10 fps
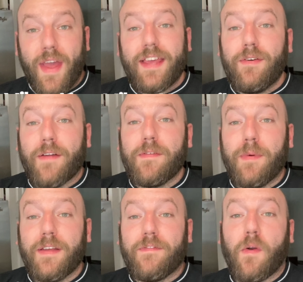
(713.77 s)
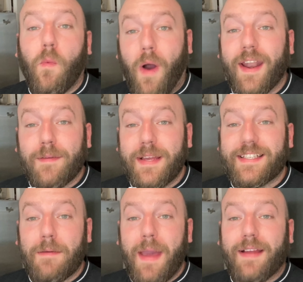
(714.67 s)
you everybody for wanting me to
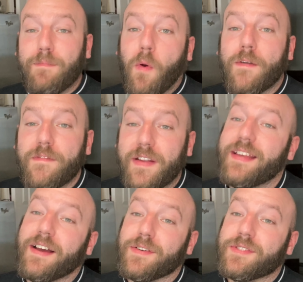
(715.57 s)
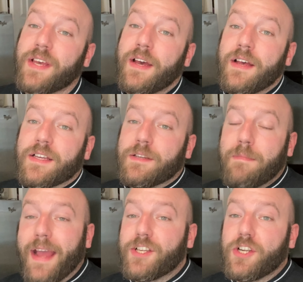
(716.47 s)
make more videos. So
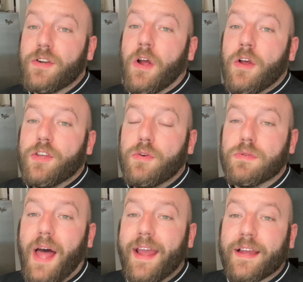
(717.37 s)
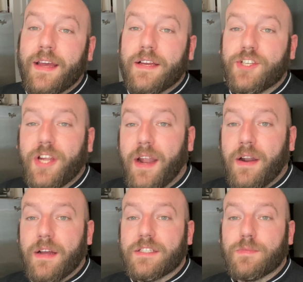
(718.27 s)
make sure you like, share,
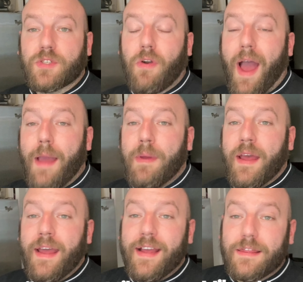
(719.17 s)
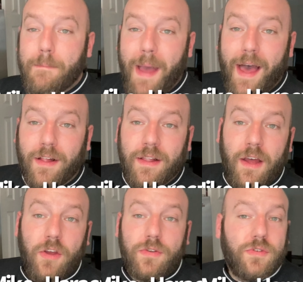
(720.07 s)
subscribe, hit the bell,
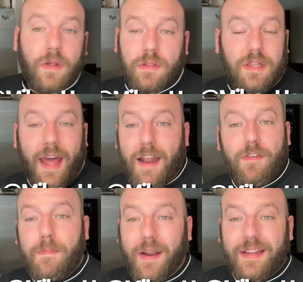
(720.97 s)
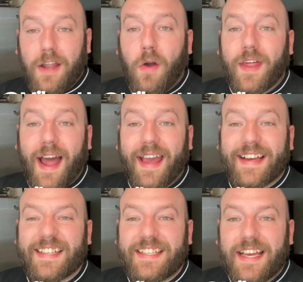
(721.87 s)
let everybody know that I
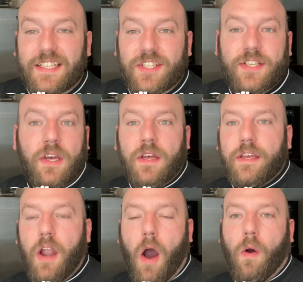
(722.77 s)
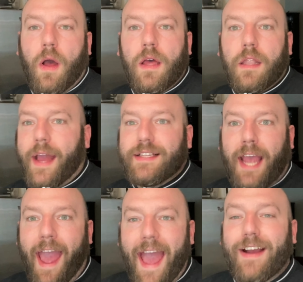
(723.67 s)
exist. You know, like tag